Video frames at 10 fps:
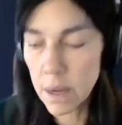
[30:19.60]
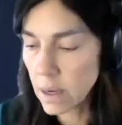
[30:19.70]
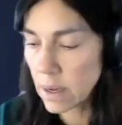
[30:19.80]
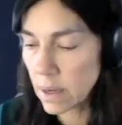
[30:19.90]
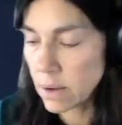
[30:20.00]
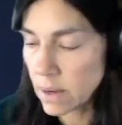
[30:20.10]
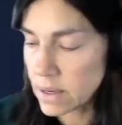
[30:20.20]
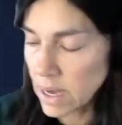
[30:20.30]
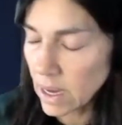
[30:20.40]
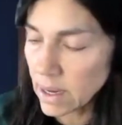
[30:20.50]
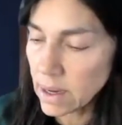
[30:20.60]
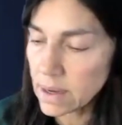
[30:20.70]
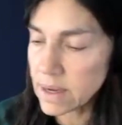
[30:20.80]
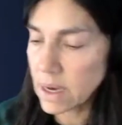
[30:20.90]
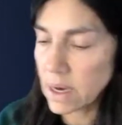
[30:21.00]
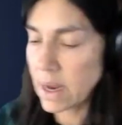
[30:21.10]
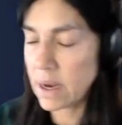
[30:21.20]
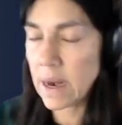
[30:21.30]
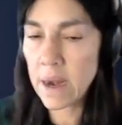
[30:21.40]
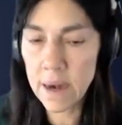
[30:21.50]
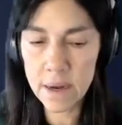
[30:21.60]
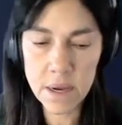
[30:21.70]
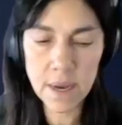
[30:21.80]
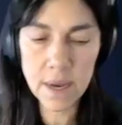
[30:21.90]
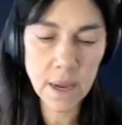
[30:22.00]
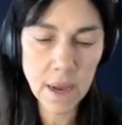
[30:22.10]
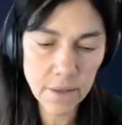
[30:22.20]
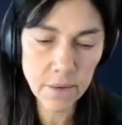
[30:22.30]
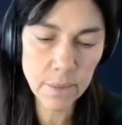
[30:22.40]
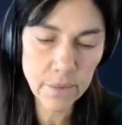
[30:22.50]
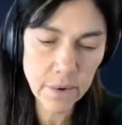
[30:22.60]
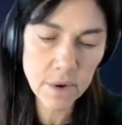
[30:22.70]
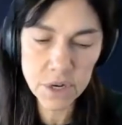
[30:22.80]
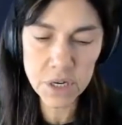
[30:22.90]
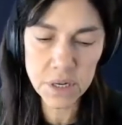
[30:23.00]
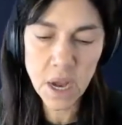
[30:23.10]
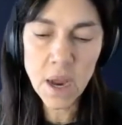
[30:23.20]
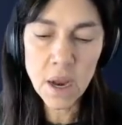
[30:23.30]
yeah, exactly, exactly. And taking other approaches.